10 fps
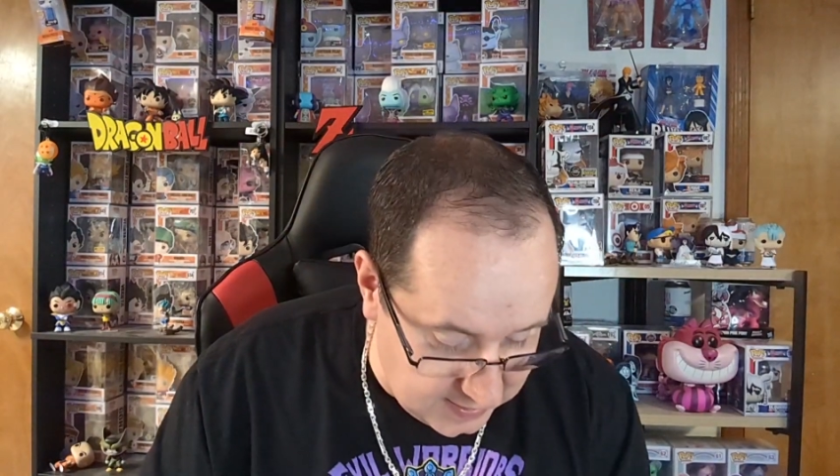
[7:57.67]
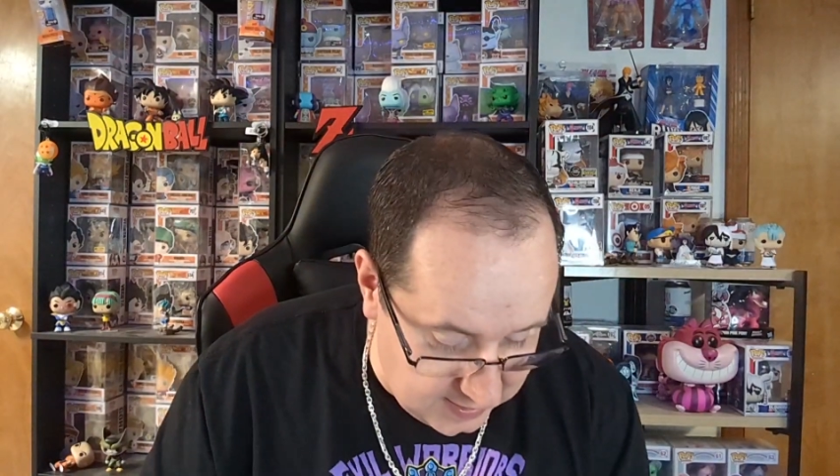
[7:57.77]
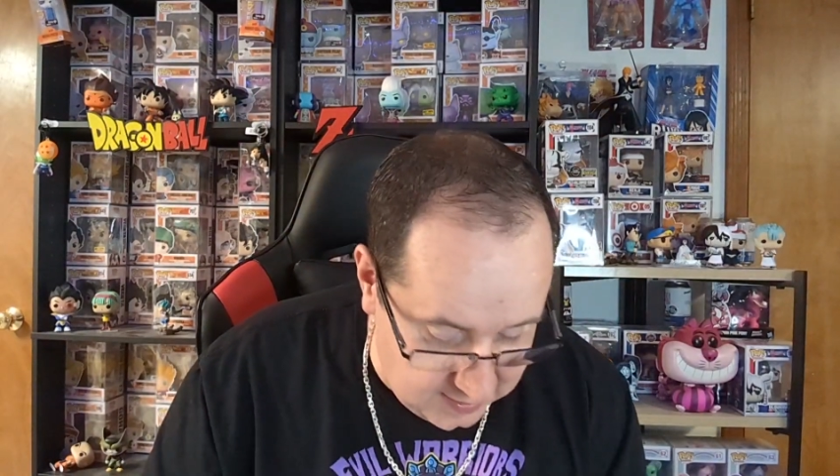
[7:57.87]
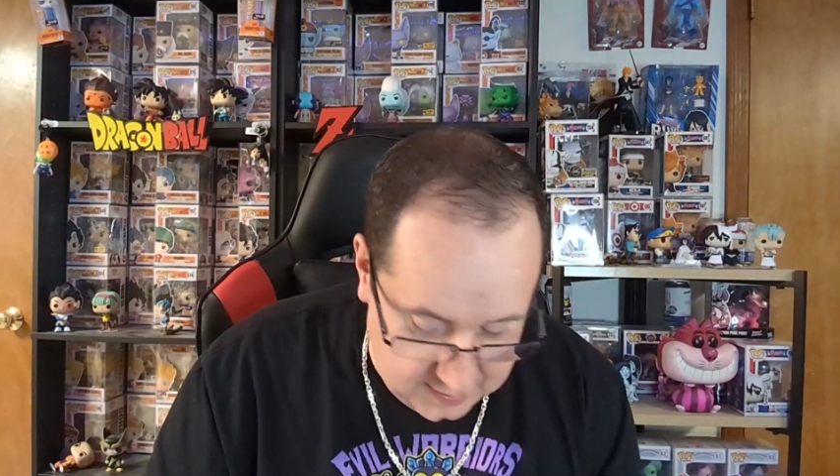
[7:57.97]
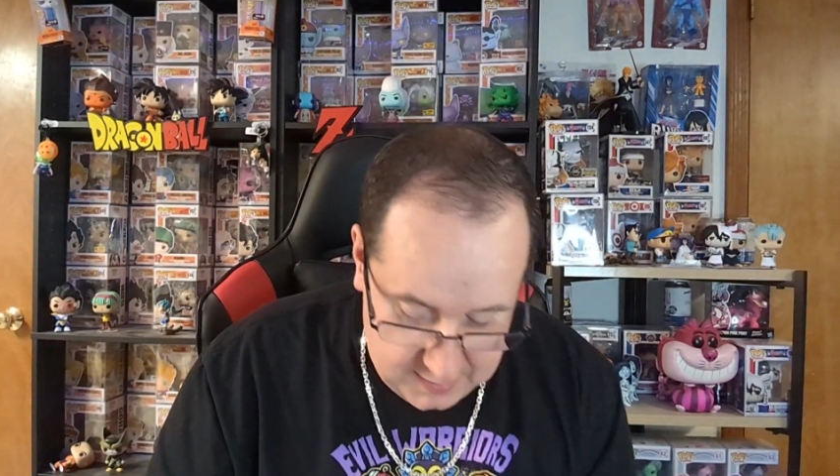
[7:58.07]

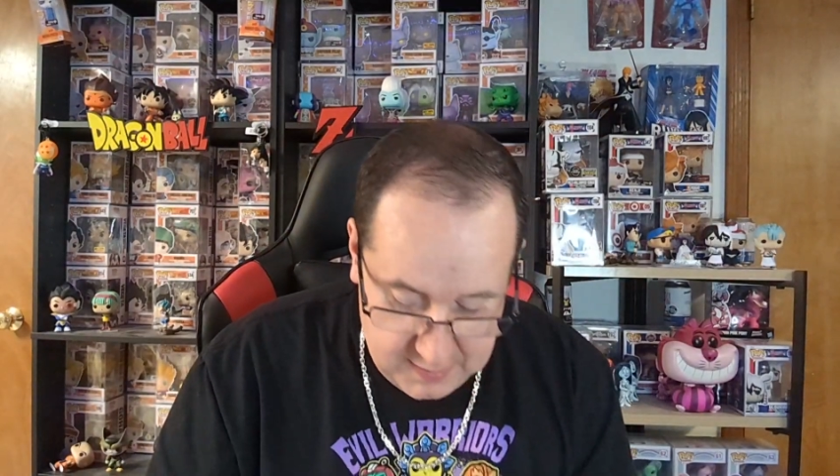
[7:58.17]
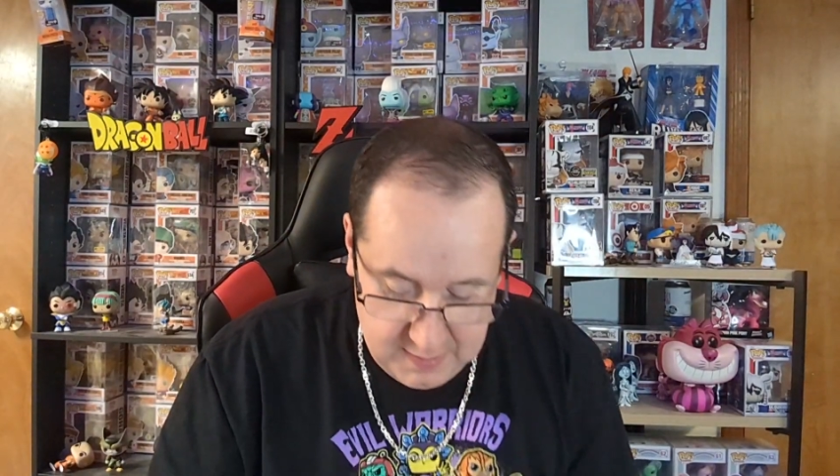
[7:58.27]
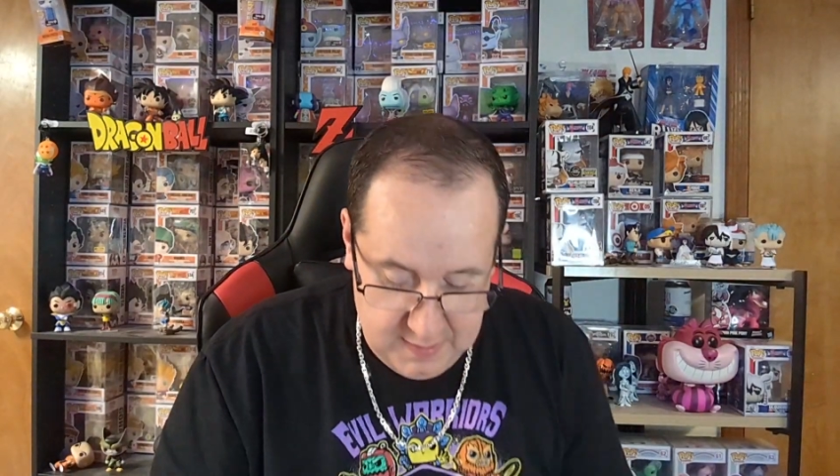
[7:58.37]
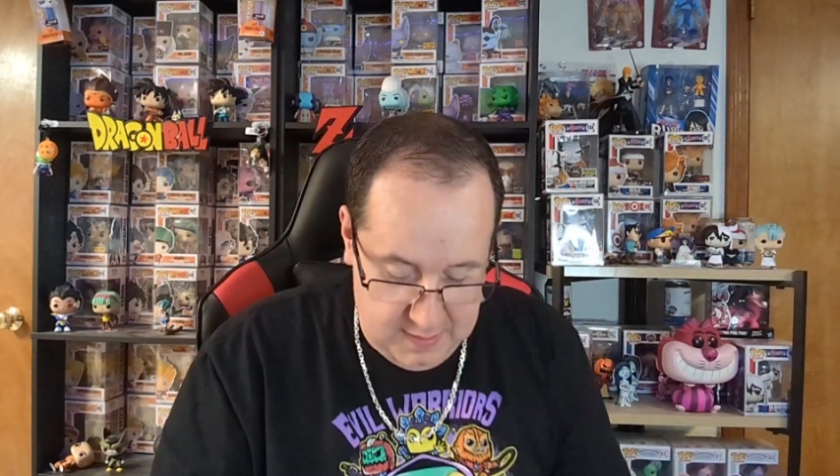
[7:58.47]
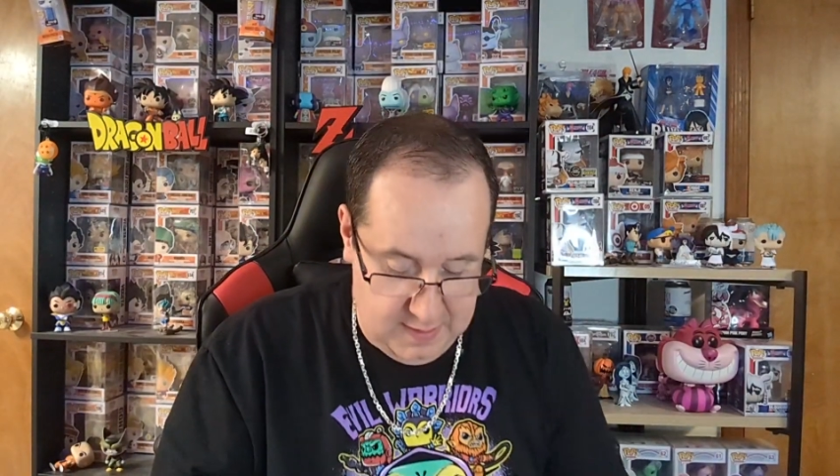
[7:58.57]
there.
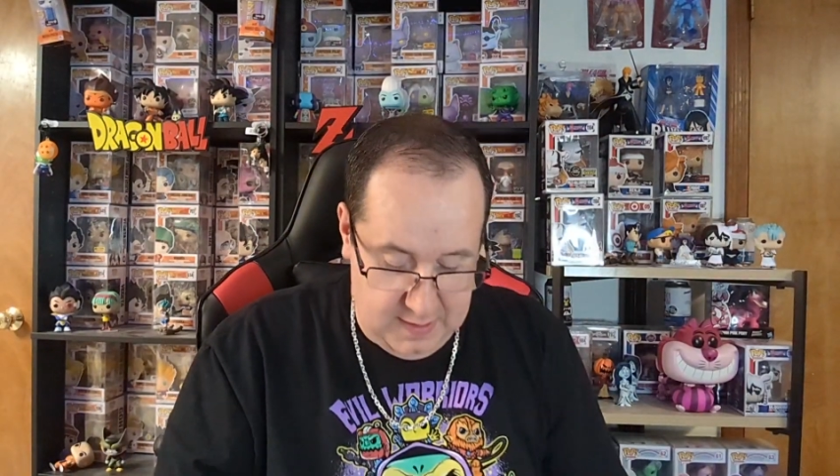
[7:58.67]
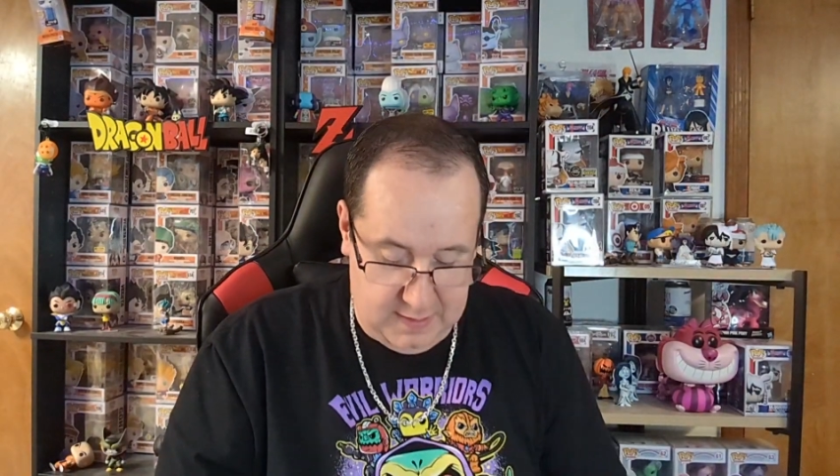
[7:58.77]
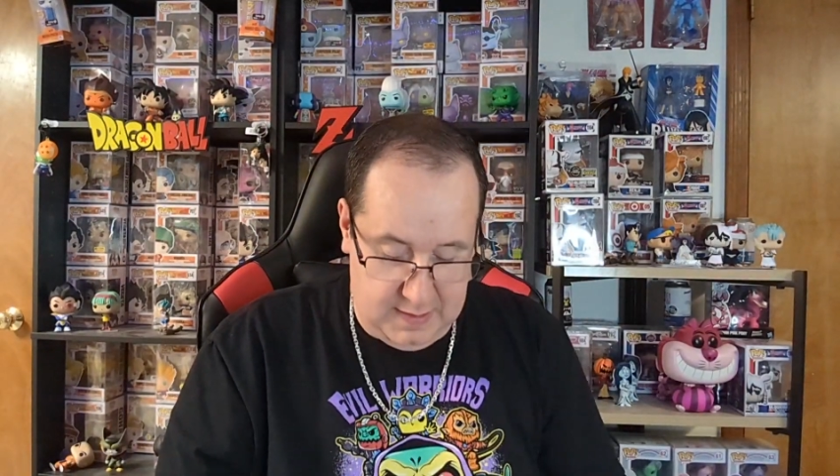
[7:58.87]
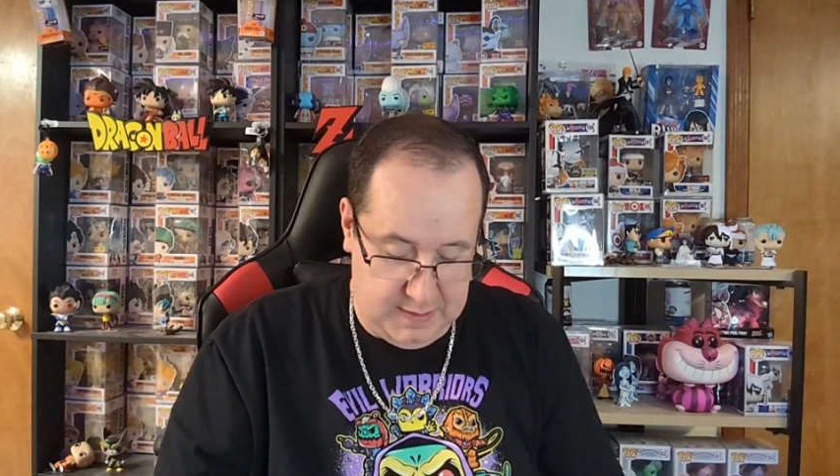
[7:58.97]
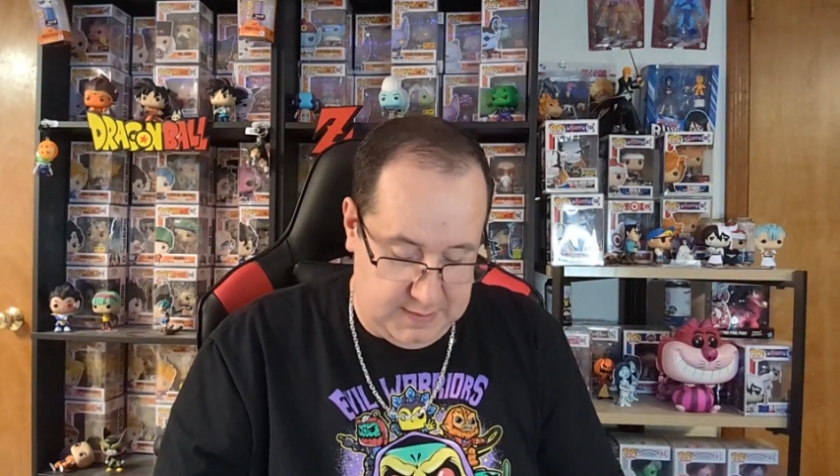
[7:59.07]

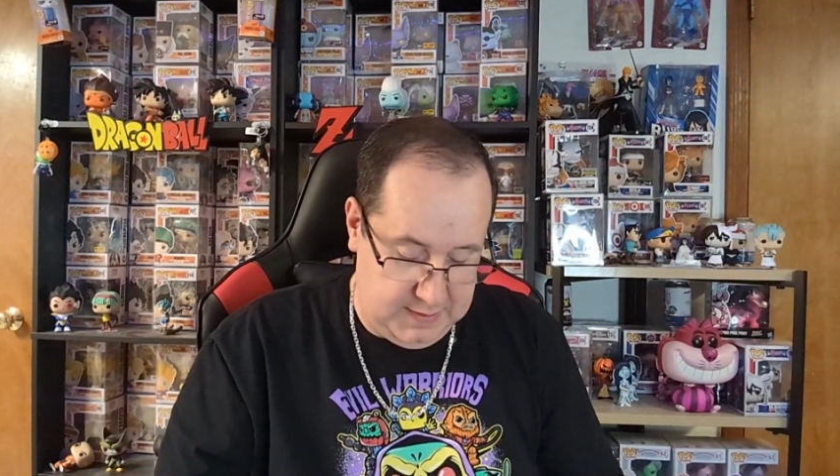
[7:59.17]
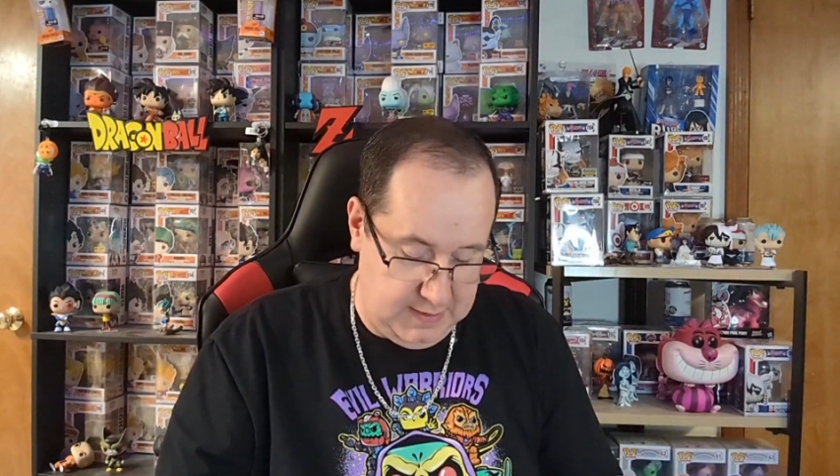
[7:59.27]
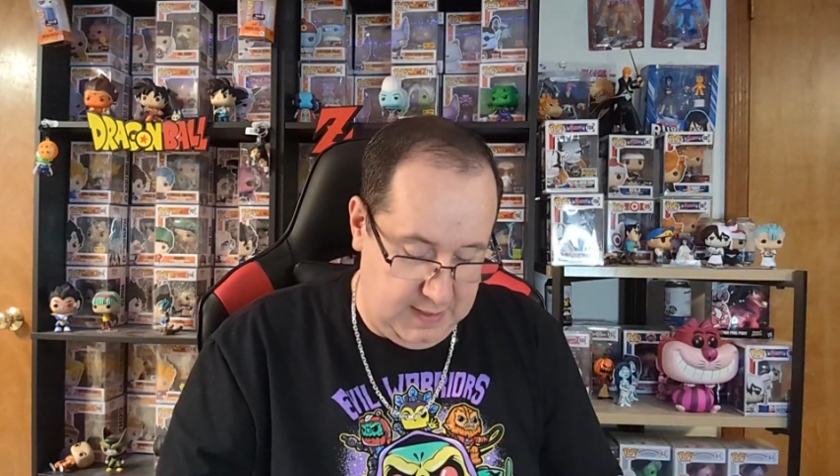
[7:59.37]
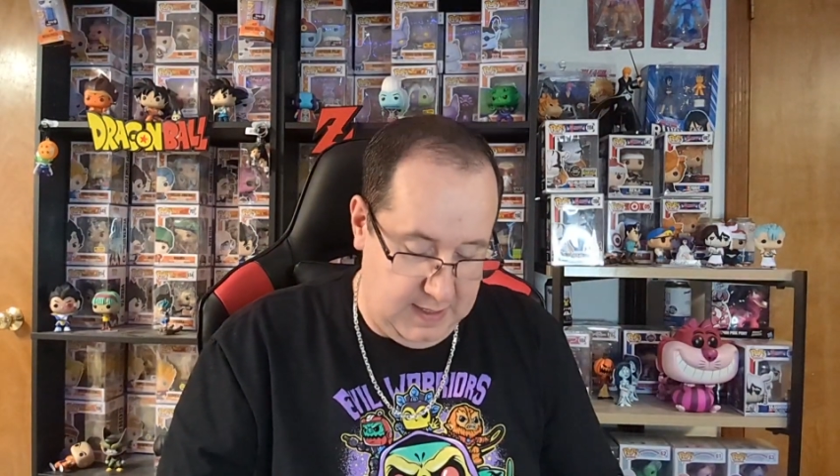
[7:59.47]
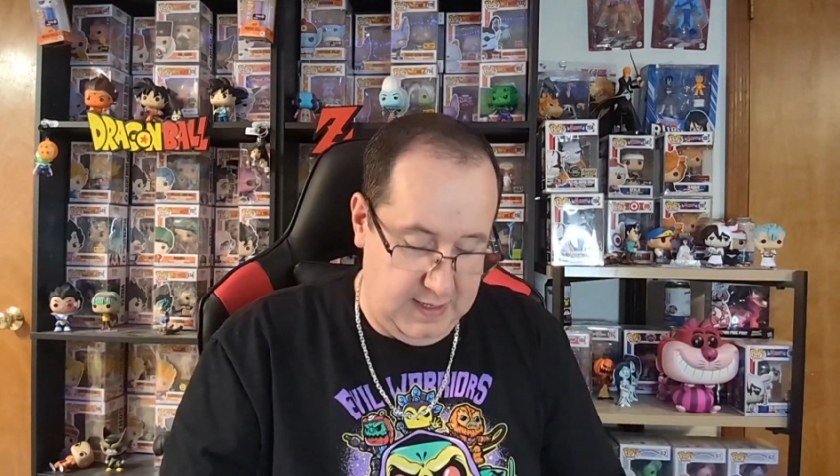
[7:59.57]
Let's
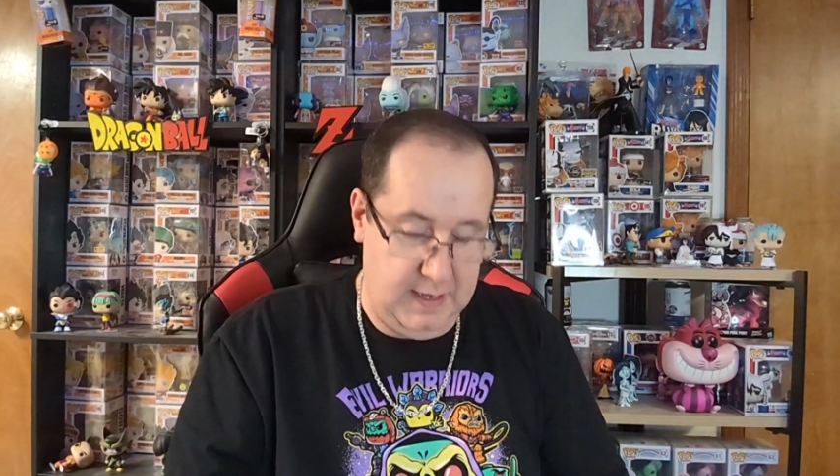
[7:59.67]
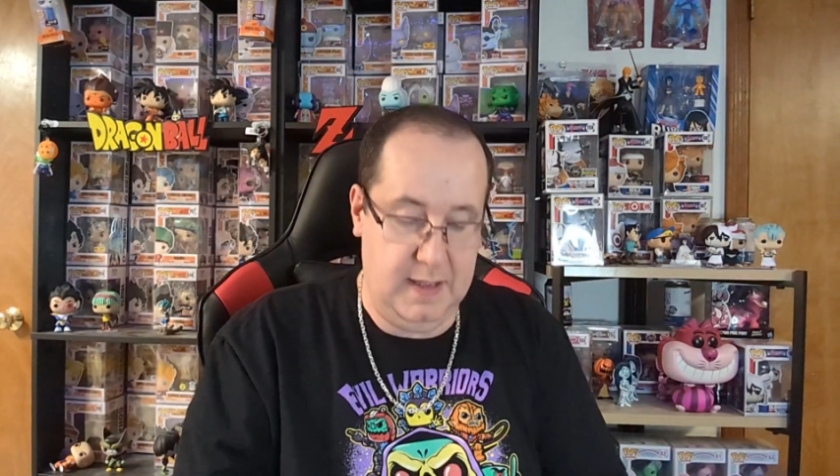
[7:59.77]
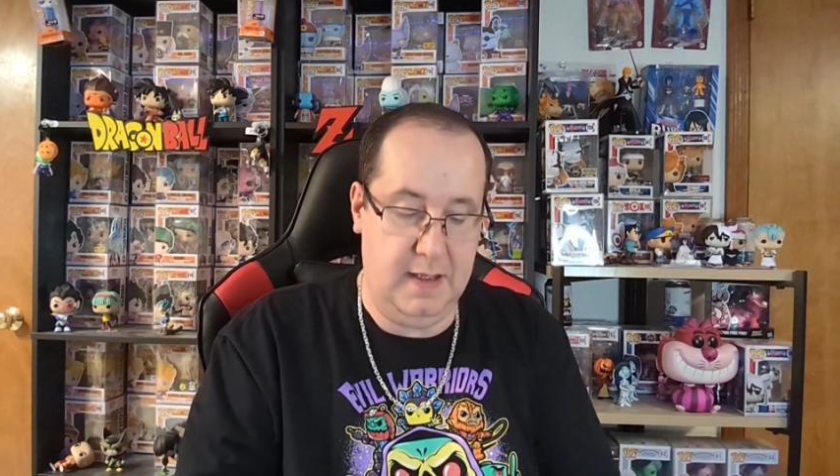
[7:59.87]
see